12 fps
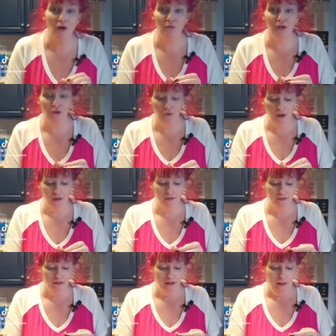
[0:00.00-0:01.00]
real
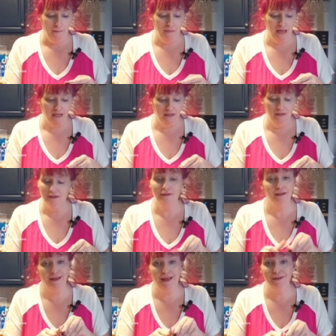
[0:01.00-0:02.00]
bacon,
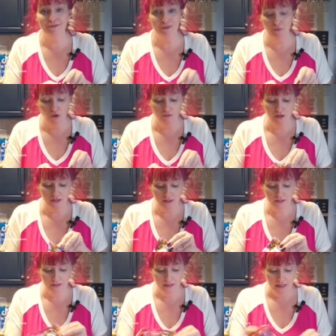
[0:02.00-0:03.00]
again, from Walmart.
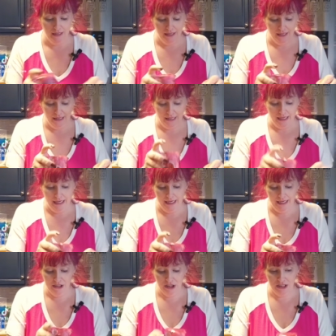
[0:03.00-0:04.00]

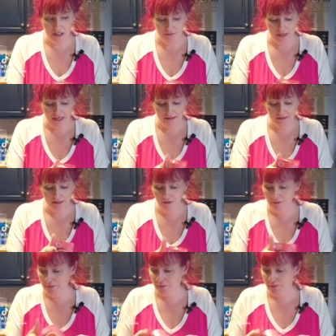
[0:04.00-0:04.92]
Just dump that in there.